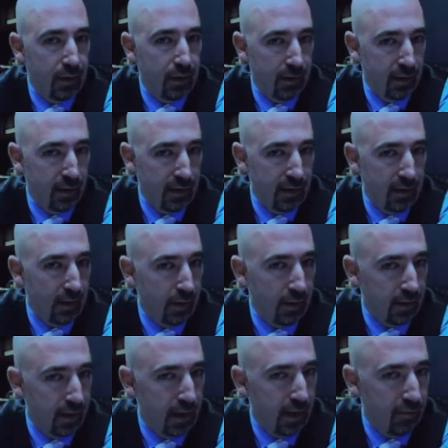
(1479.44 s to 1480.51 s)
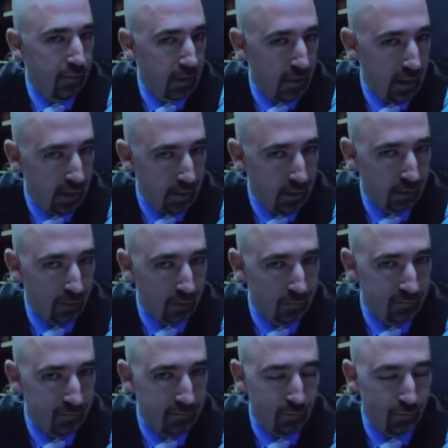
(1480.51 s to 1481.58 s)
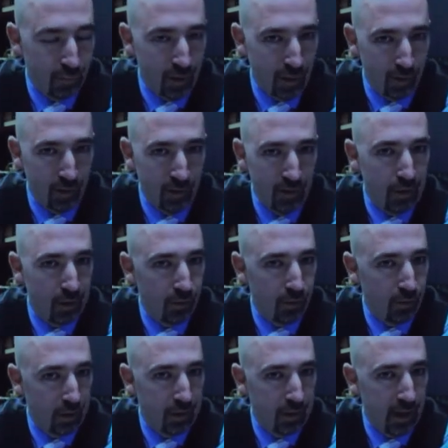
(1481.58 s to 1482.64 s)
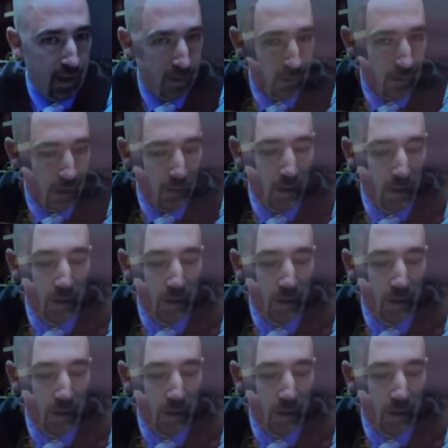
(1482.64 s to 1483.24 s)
doesn't have a say-so, remember. He's only standby right now.